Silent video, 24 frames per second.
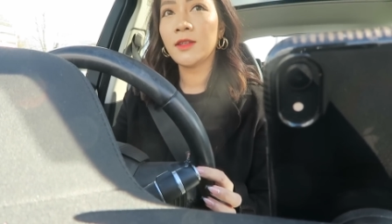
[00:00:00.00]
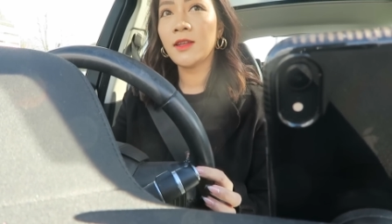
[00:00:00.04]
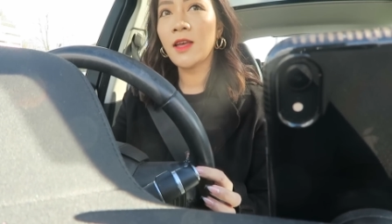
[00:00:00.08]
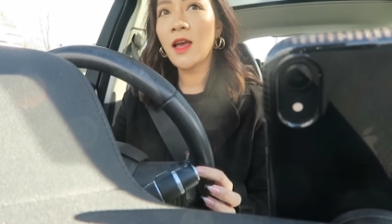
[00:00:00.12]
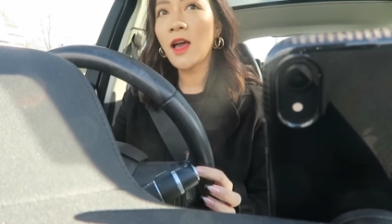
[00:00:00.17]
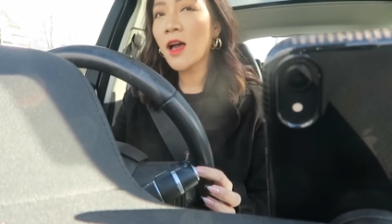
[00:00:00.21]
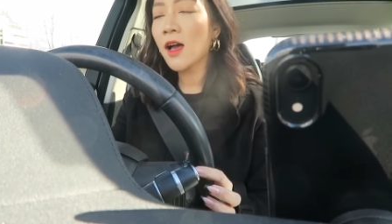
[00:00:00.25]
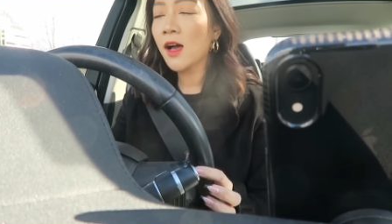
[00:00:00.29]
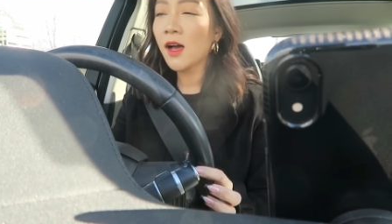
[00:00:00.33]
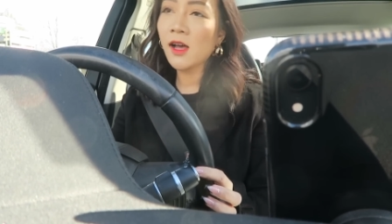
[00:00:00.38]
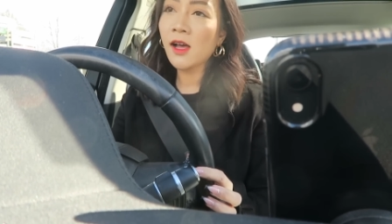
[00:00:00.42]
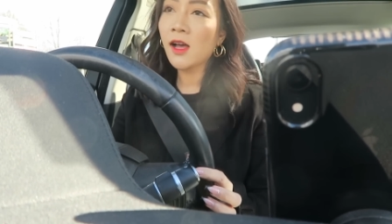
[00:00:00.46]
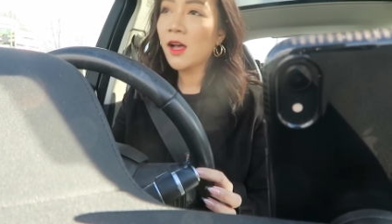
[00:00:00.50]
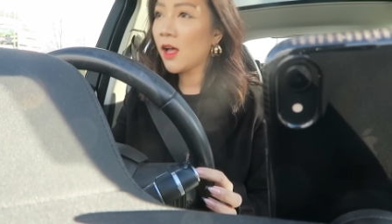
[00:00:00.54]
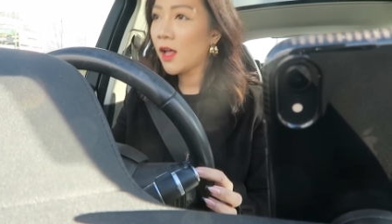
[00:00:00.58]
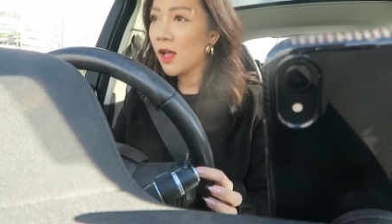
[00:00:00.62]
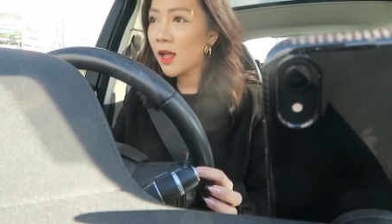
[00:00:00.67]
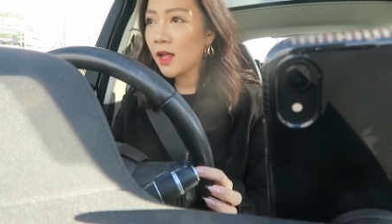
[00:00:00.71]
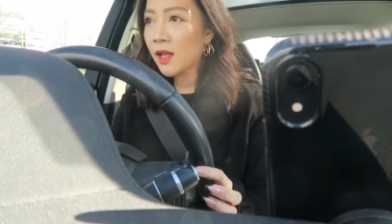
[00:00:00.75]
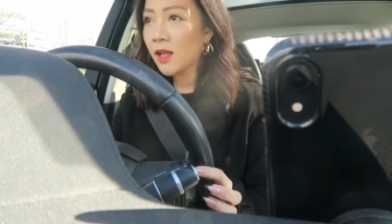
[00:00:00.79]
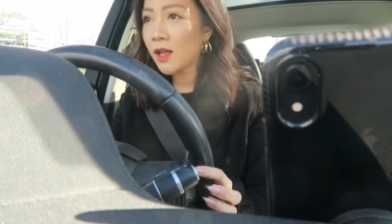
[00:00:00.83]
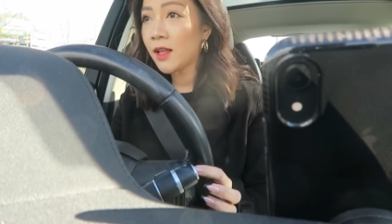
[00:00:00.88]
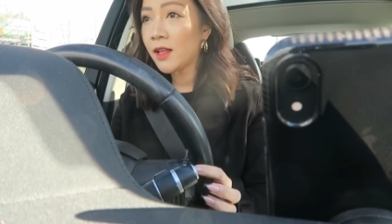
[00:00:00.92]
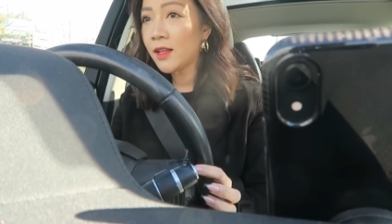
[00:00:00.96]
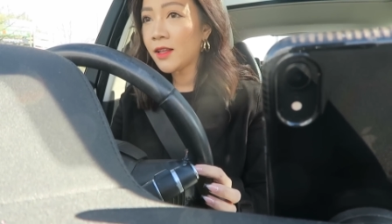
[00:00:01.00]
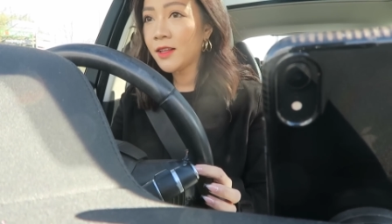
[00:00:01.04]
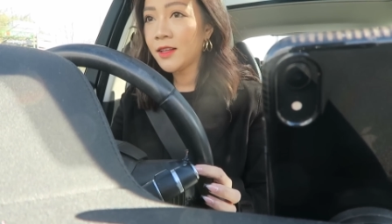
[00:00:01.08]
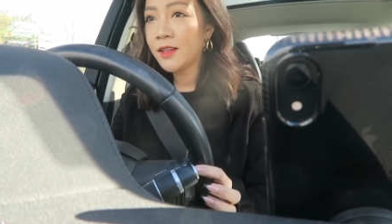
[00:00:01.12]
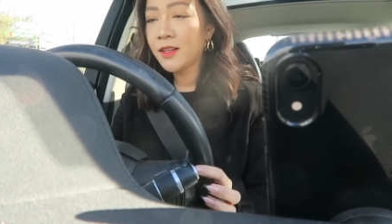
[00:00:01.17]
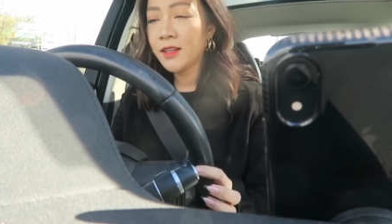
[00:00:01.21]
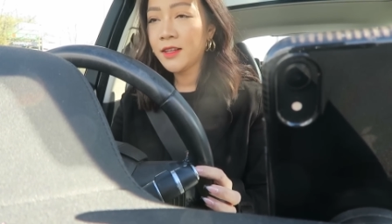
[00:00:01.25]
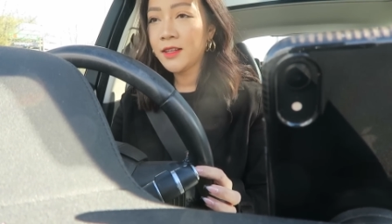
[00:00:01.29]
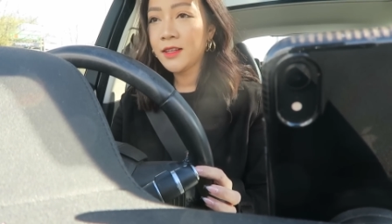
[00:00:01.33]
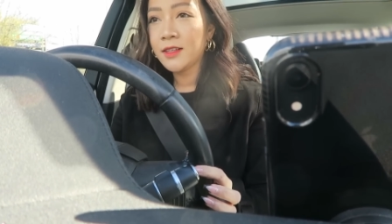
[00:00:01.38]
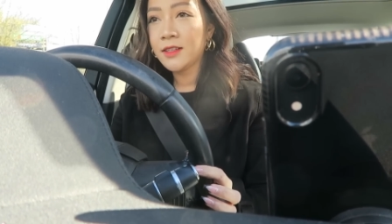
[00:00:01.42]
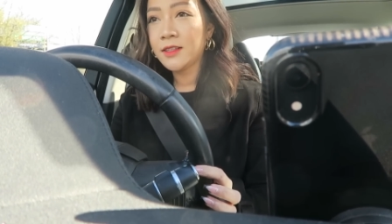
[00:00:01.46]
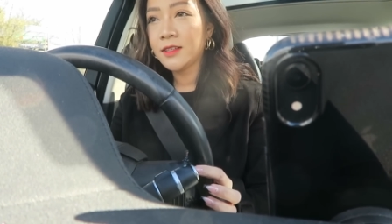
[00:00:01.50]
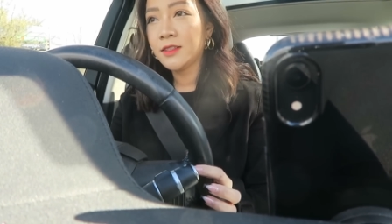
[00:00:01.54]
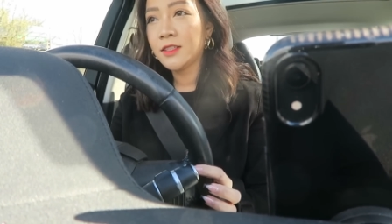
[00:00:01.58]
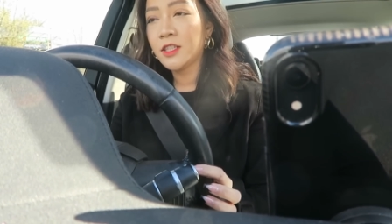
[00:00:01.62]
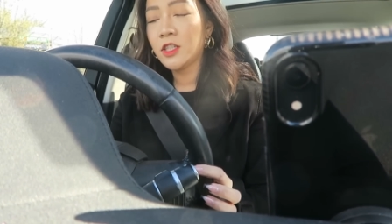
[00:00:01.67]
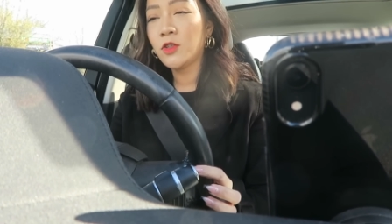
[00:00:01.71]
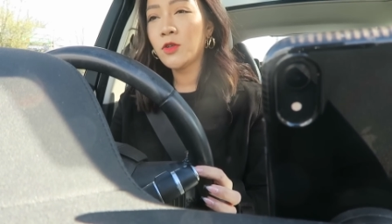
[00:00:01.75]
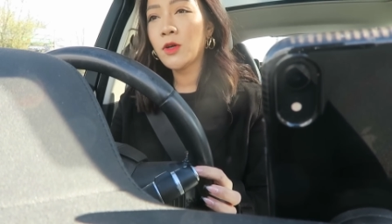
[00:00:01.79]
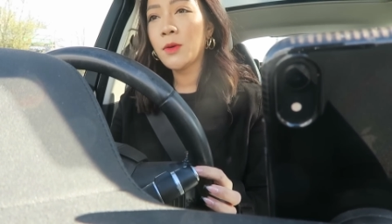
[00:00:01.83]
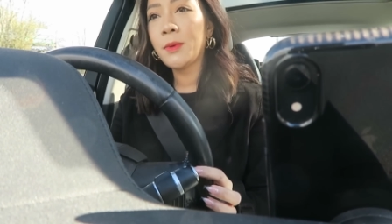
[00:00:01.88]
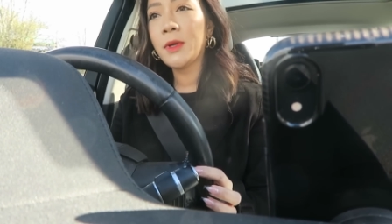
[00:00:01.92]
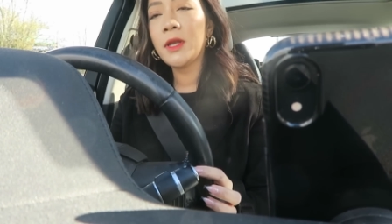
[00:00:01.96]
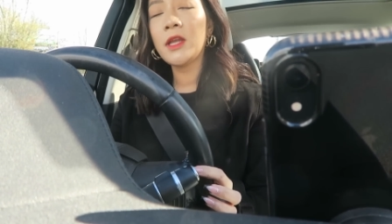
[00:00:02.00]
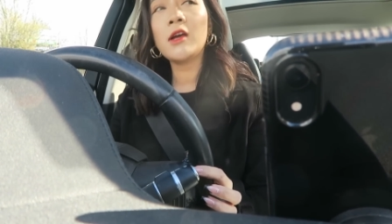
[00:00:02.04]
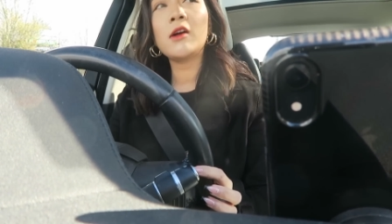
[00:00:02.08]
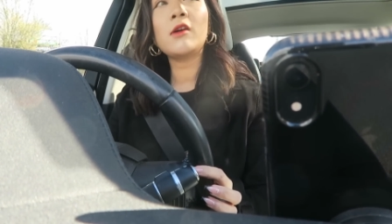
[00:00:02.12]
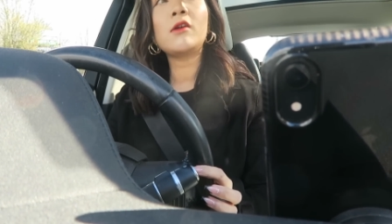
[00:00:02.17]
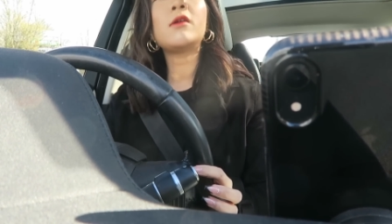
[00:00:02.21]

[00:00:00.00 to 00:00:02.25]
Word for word: Ha ha ha. Did you open it